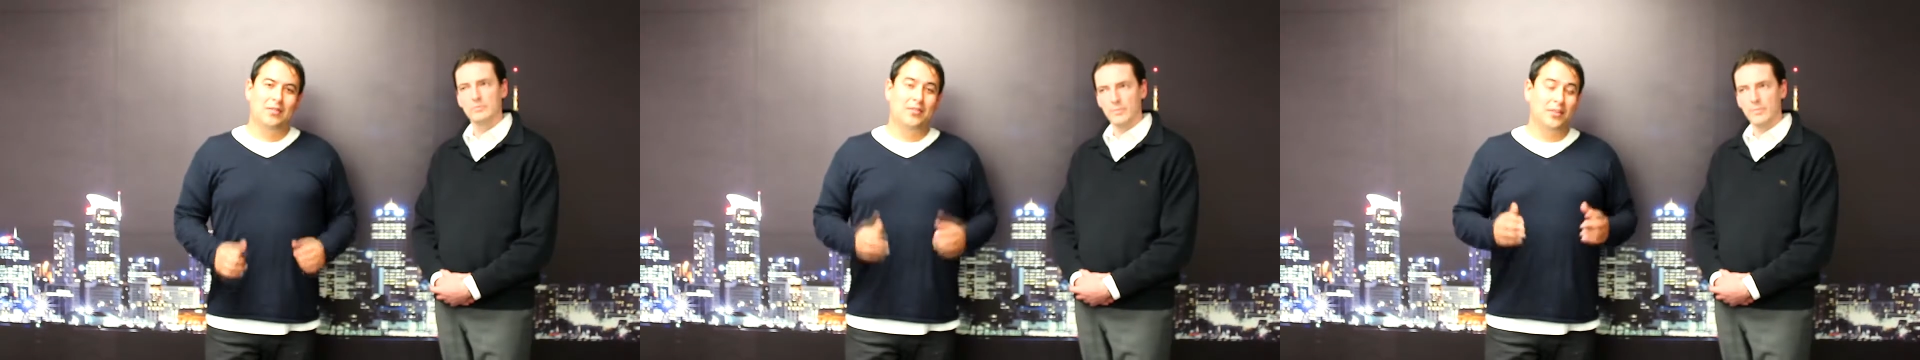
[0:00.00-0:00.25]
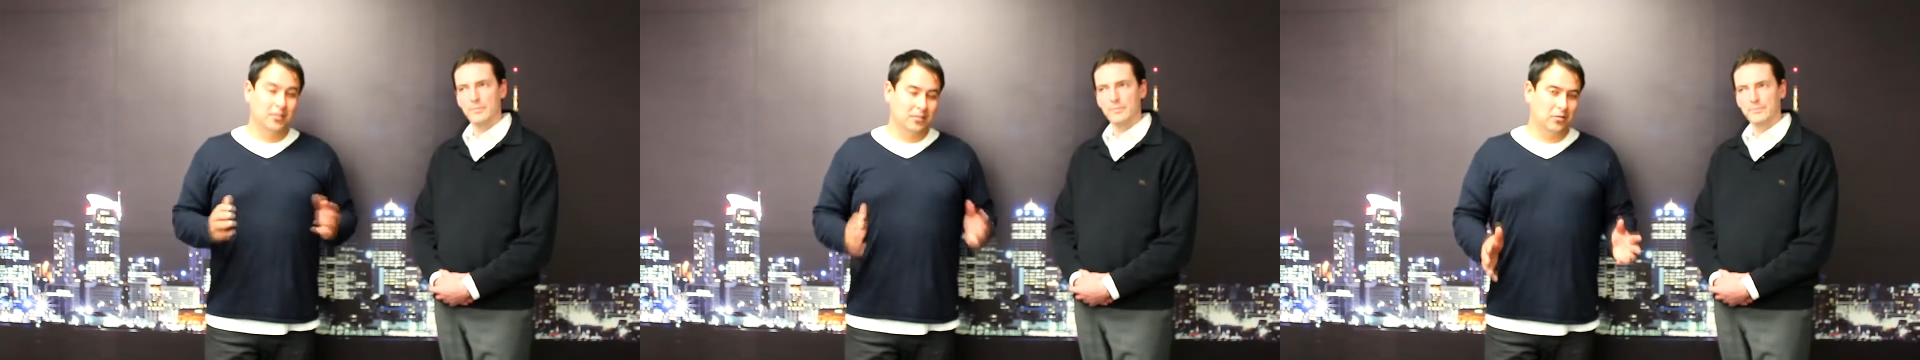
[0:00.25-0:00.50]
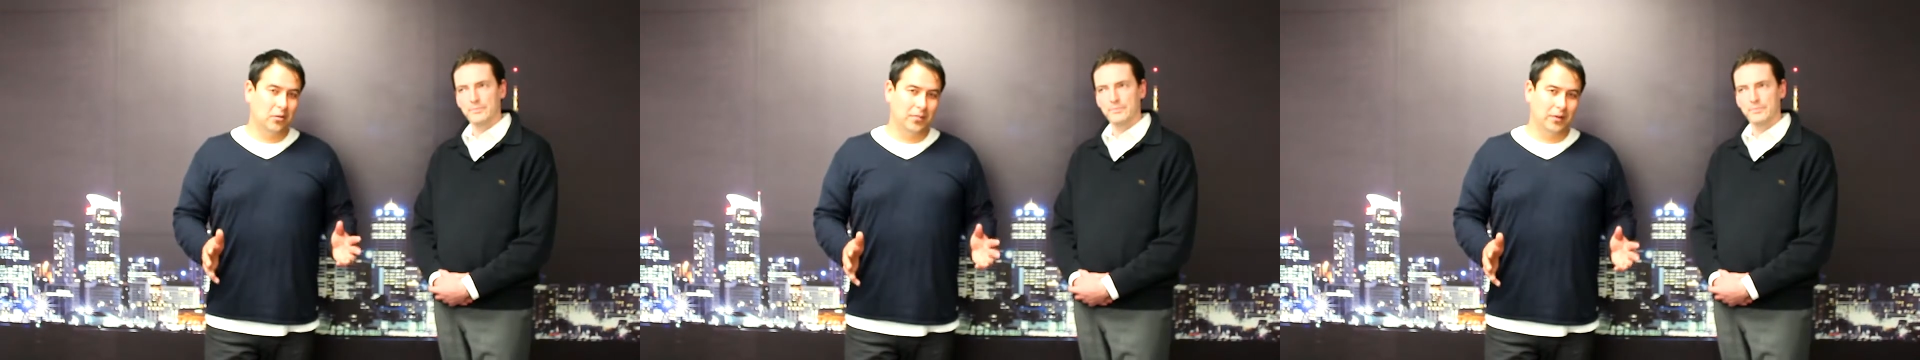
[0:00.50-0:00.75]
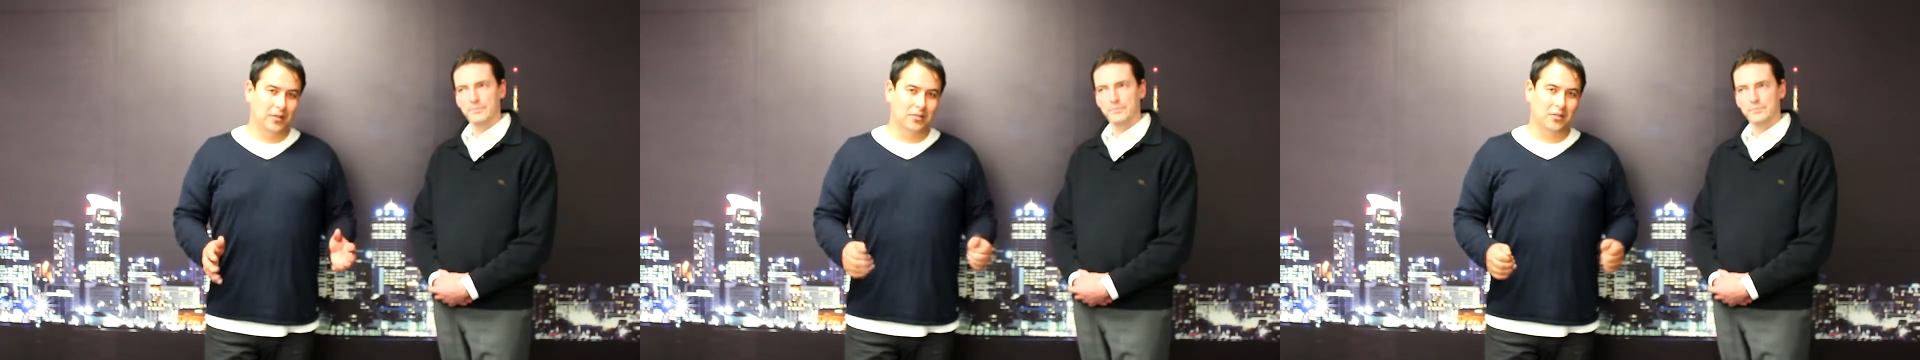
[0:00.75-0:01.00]
Speaker 1: This
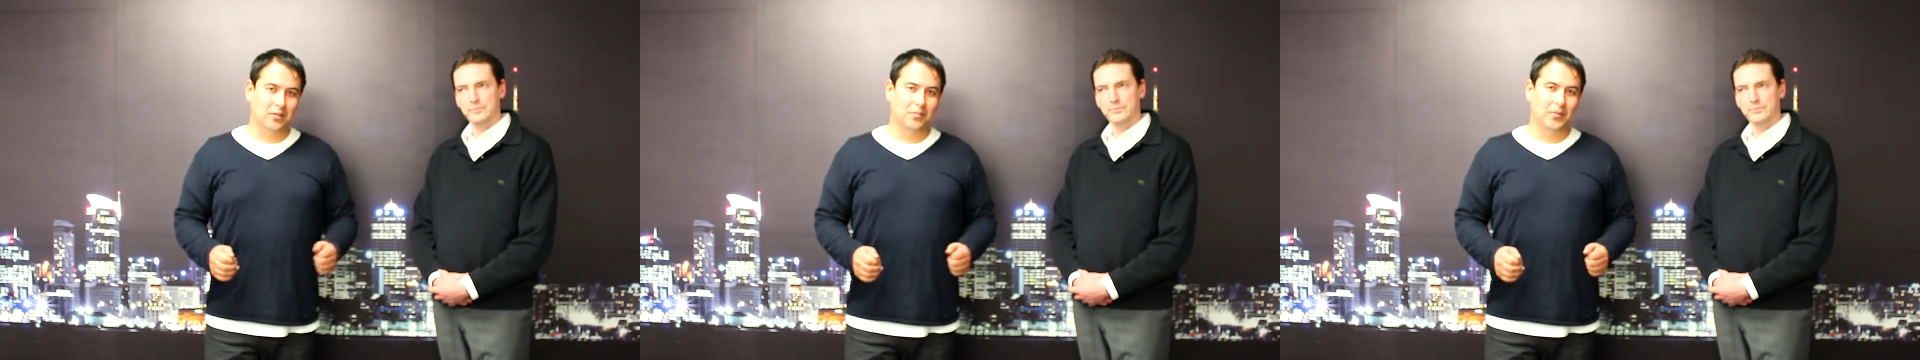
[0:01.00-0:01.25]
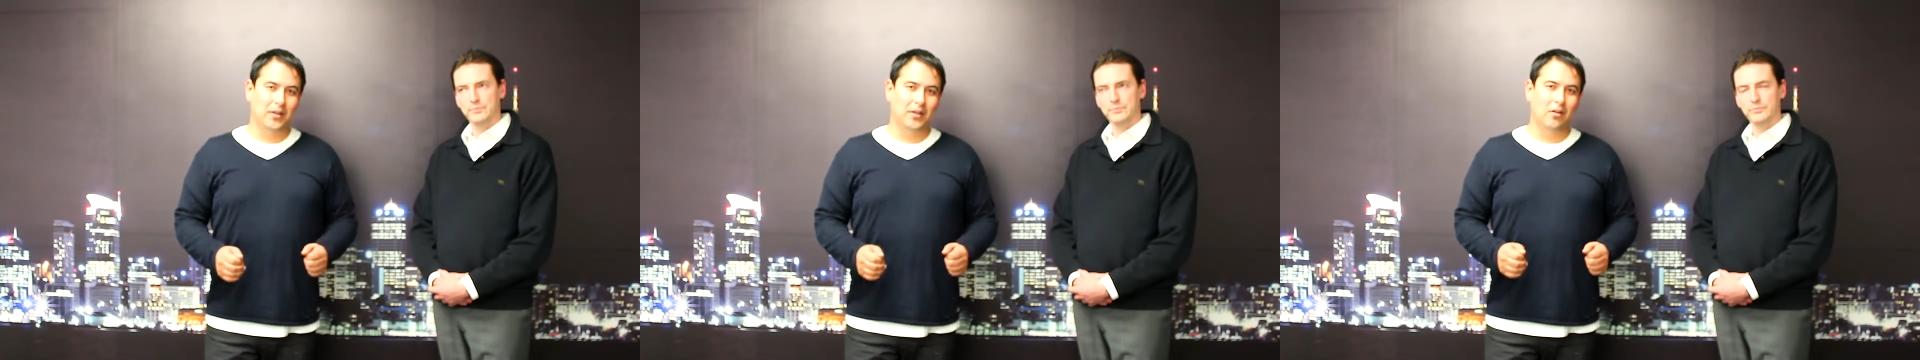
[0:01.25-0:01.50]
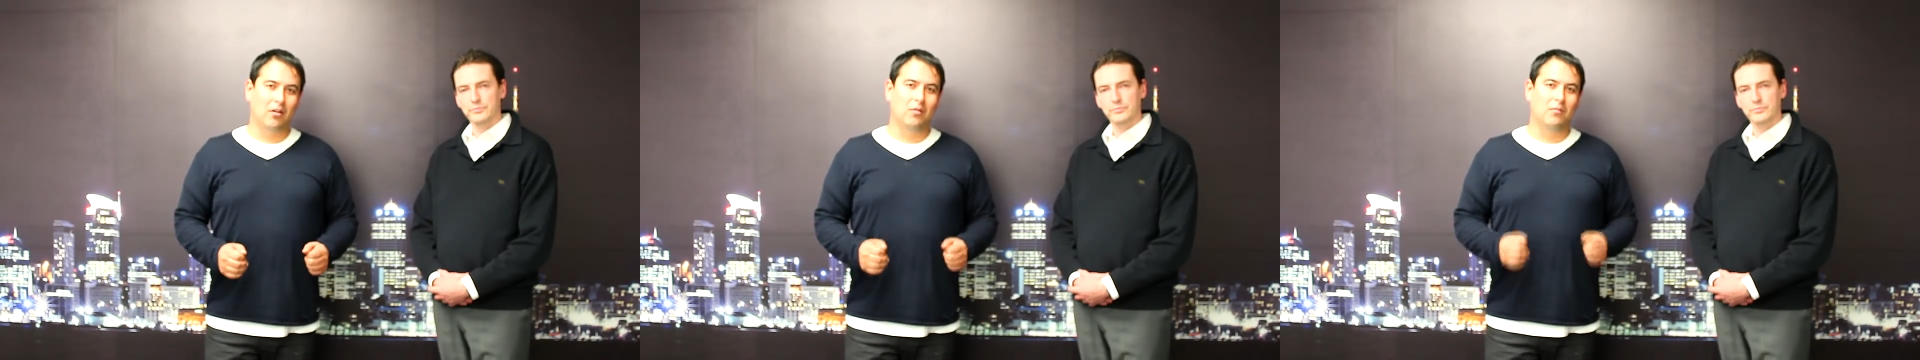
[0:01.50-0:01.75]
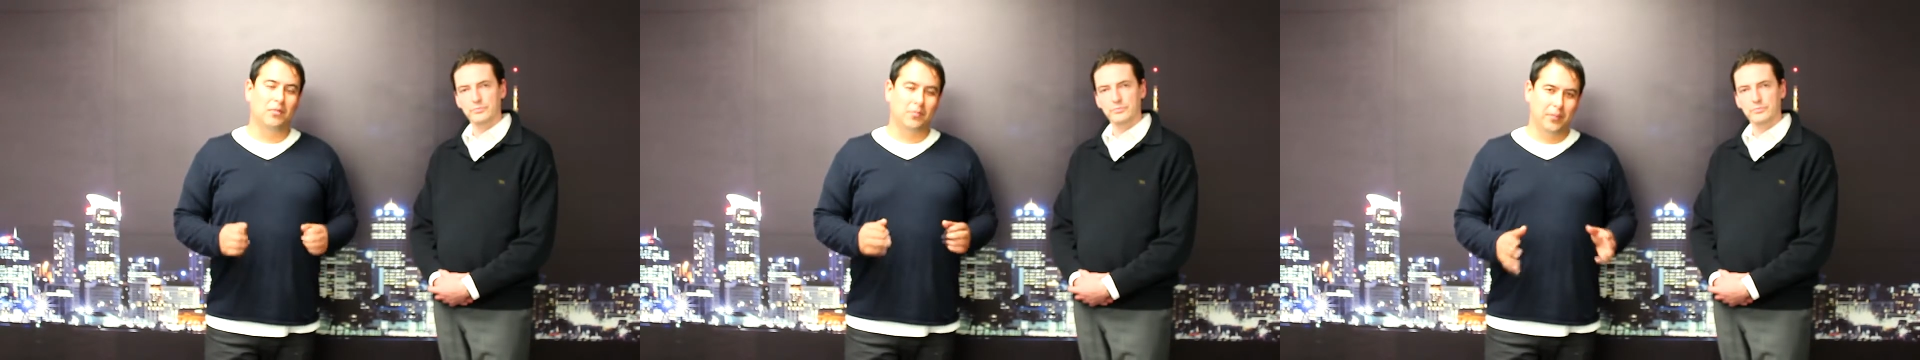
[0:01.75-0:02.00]
topic is going to be
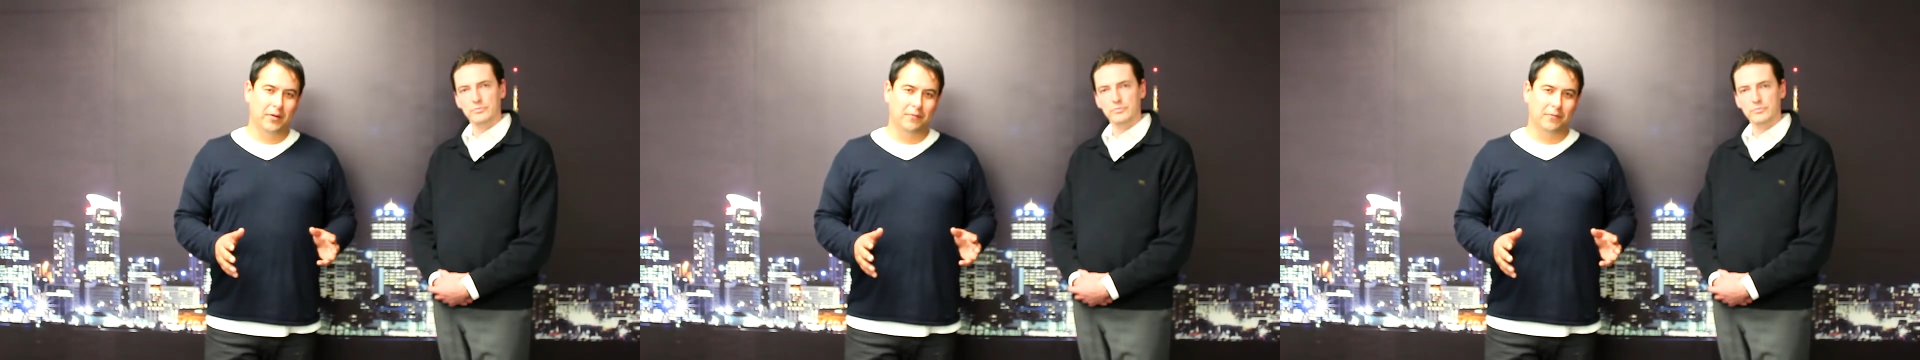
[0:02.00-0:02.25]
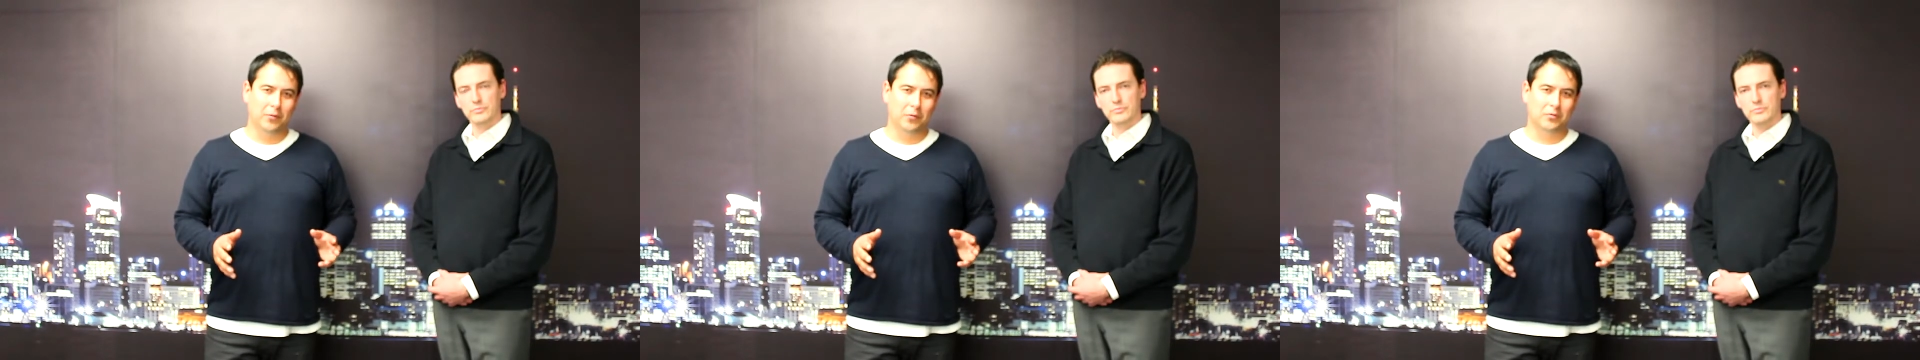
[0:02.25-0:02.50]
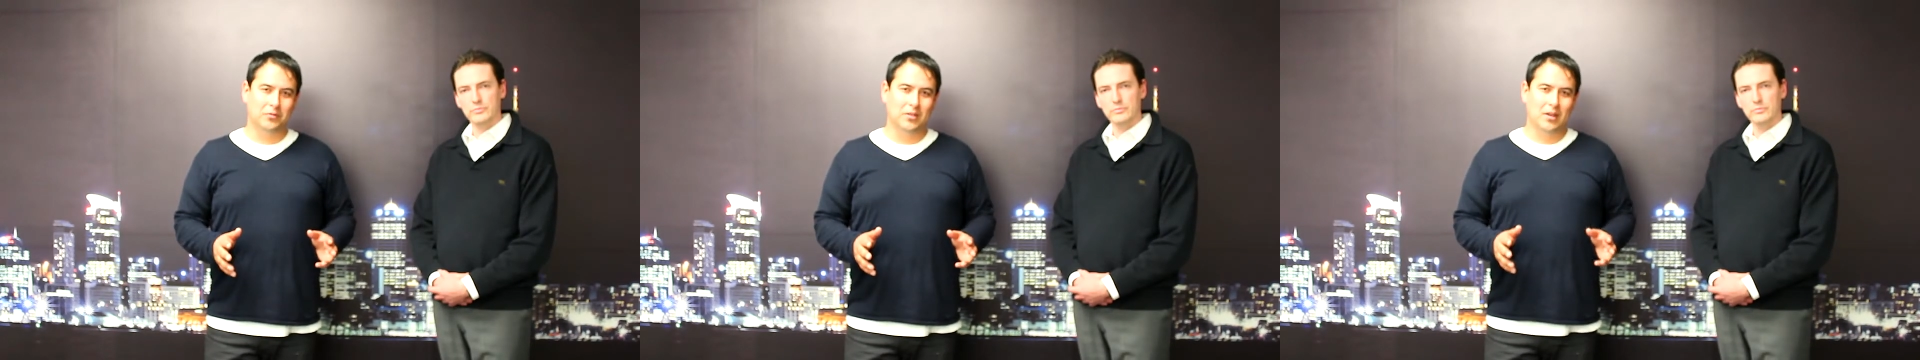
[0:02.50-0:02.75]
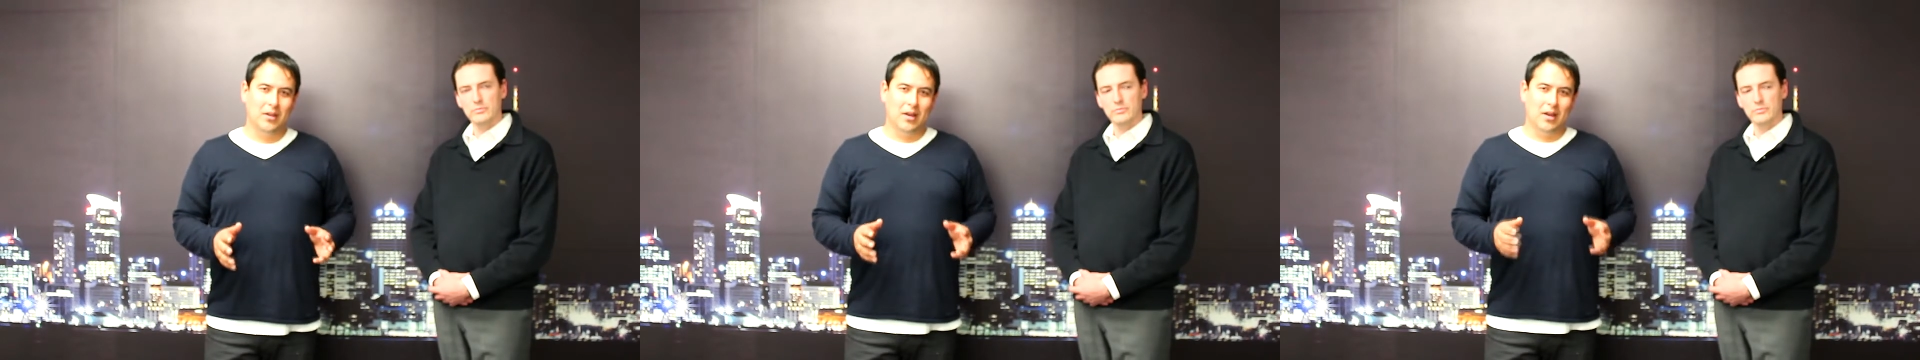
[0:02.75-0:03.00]
on the pitfalls,